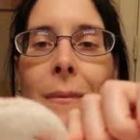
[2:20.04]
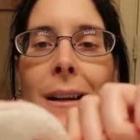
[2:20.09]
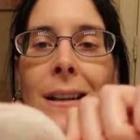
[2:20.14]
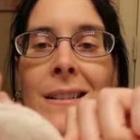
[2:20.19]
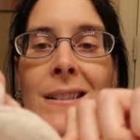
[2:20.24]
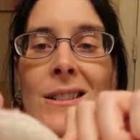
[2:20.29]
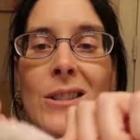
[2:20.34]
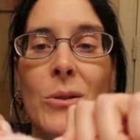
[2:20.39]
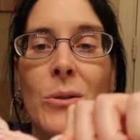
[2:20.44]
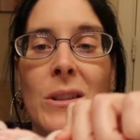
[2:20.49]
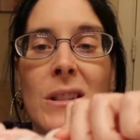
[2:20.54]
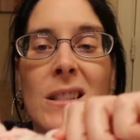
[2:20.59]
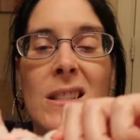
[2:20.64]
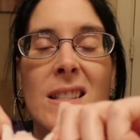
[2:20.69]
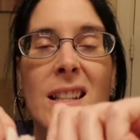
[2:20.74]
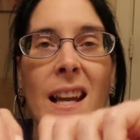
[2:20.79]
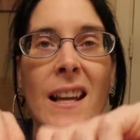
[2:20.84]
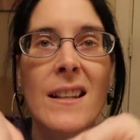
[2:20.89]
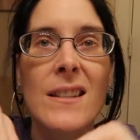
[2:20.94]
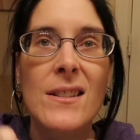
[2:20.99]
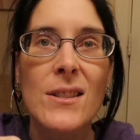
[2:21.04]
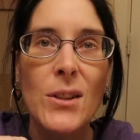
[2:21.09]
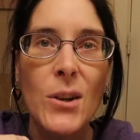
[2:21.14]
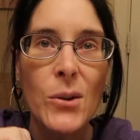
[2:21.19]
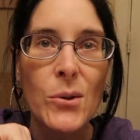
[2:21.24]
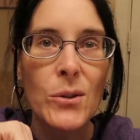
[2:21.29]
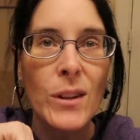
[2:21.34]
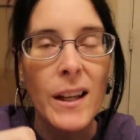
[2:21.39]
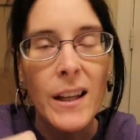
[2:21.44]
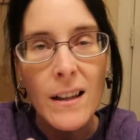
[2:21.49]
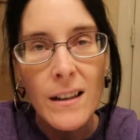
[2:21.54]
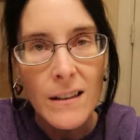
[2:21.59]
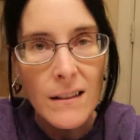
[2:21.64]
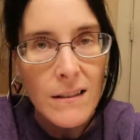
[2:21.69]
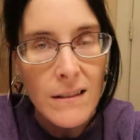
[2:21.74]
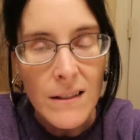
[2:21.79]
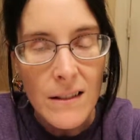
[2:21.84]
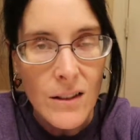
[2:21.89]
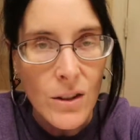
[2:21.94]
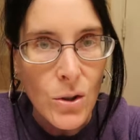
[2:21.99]
And so it stays, so like
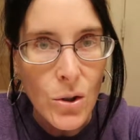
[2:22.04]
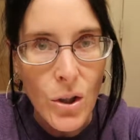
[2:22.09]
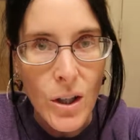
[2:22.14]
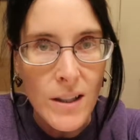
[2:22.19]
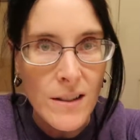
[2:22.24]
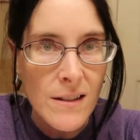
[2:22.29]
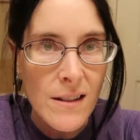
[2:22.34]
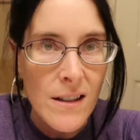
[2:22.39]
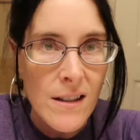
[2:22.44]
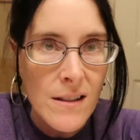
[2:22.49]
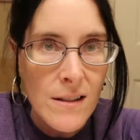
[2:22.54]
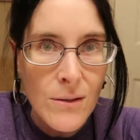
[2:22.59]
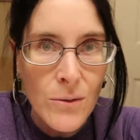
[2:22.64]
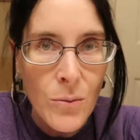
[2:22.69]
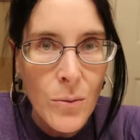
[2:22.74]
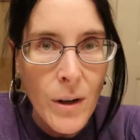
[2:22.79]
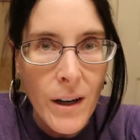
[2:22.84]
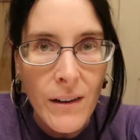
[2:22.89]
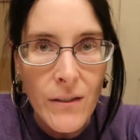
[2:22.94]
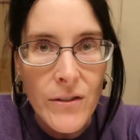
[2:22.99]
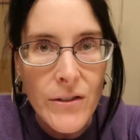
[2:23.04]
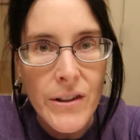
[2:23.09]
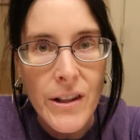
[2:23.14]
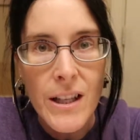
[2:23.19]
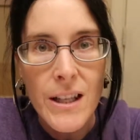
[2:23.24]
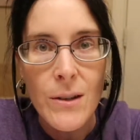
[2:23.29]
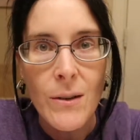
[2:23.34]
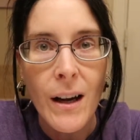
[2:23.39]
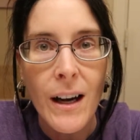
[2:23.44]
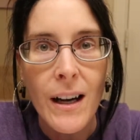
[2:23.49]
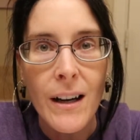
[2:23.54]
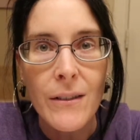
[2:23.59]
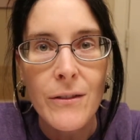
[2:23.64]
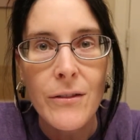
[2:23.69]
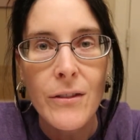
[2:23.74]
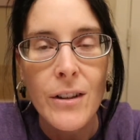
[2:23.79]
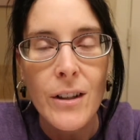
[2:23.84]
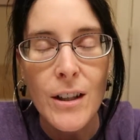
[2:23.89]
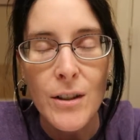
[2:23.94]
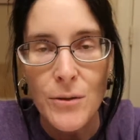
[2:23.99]
all the little crusties and whatever that you
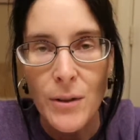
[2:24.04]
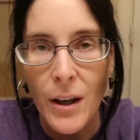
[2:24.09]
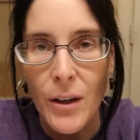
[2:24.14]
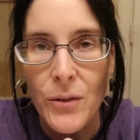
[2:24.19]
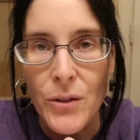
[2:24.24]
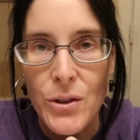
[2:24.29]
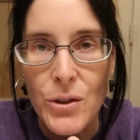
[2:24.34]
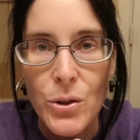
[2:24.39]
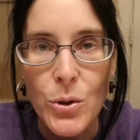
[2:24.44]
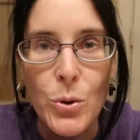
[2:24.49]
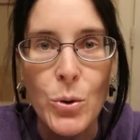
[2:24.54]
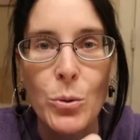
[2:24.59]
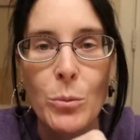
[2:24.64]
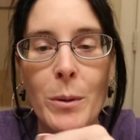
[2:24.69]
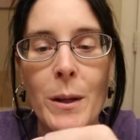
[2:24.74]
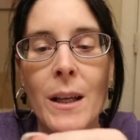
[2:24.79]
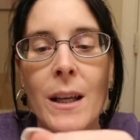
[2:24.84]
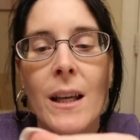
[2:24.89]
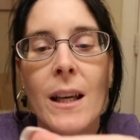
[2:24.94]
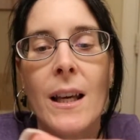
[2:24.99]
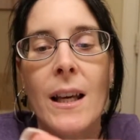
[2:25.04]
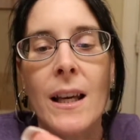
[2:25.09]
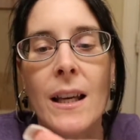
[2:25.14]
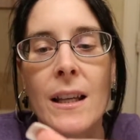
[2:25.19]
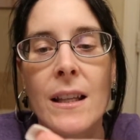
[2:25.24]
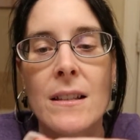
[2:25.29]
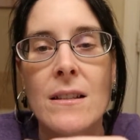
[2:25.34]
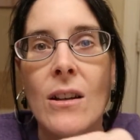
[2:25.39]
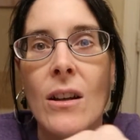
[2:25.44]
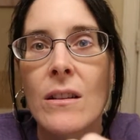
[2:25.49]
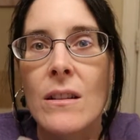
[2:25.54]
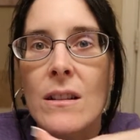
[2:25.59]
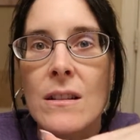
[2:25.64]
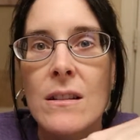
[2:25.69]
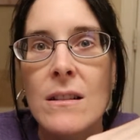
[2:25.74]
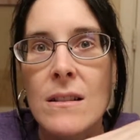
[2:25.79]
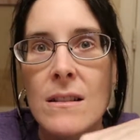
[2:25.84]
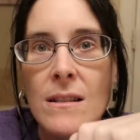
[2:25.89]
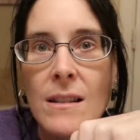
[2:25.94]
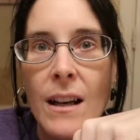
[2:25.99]
have around the tube, it gets on
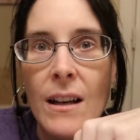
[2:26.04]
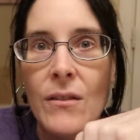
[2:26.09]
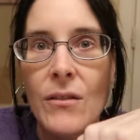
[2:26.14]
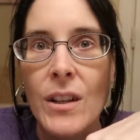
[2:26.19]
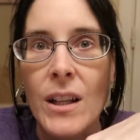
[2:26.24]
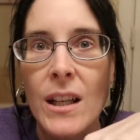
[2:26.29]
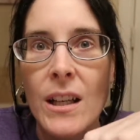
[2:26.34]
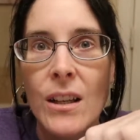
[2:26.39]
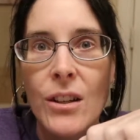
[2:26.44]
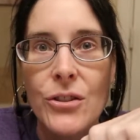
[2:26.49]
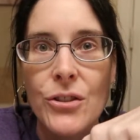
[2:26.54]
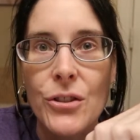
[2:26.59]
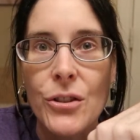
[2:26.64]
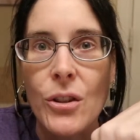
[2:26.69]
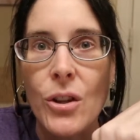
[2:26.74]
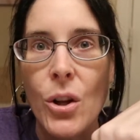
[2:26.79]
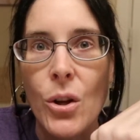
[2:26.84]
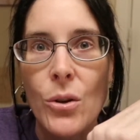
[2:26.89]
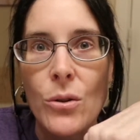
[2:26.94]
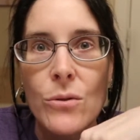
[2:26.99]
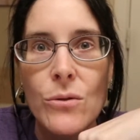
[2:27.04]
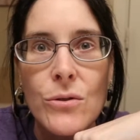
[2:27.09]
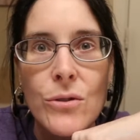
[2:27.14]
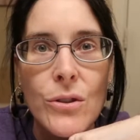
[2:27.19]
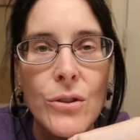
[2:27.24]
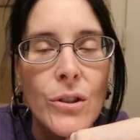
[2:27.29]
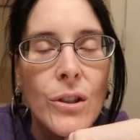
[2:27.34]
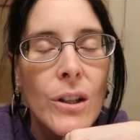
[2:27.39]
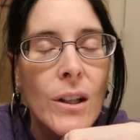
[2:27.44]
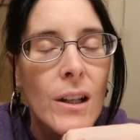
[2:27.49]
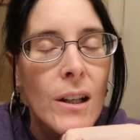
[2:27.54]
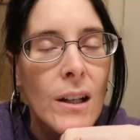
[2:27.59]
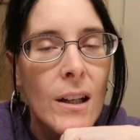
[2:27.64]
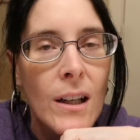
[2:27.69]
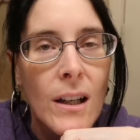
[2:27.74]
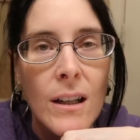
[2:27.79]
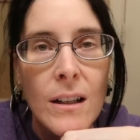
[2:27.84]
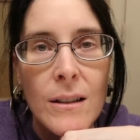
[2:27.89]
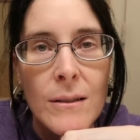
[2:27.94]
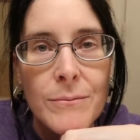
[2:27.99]
this instead of getting on your clothes or
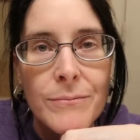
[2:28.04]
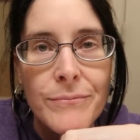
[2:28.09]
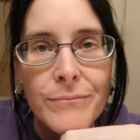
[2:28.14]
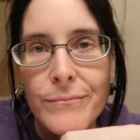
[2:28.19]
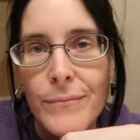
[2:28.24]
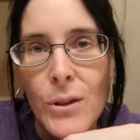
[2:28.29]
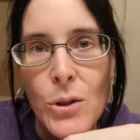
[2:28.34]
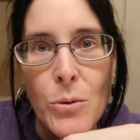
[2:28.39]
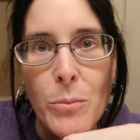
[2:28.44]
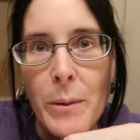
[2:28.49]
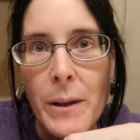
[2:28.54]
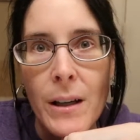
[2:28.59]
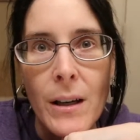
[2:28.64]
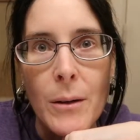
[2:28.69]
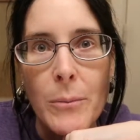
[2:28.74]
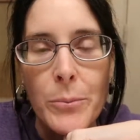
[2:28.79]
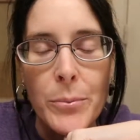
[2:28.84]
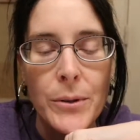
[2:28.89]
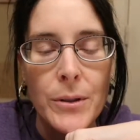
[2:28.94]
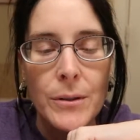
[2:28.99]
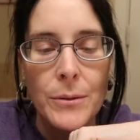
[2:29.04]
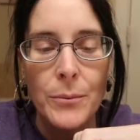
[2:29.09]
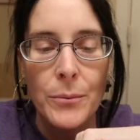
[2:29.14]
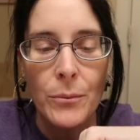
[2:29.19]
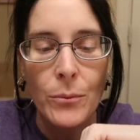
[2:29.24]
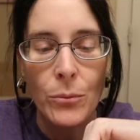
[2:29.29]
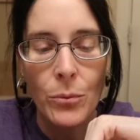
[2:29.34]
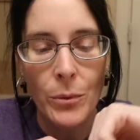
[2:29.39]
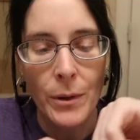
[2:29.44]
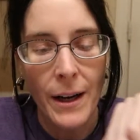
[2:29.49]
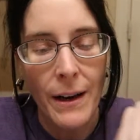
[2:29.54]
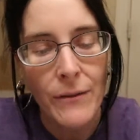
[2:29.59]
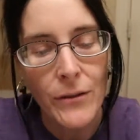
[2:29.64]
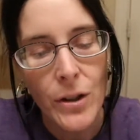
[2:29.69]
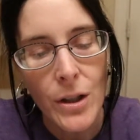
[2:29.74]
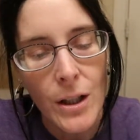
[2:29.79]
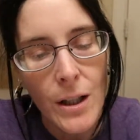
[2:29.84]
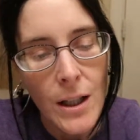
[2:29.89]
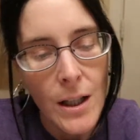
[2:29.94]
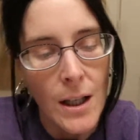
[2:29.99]
gooping up or
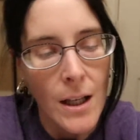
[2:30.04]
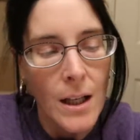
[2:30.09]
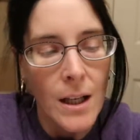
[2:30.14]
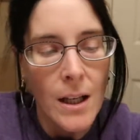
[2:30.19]
whatever.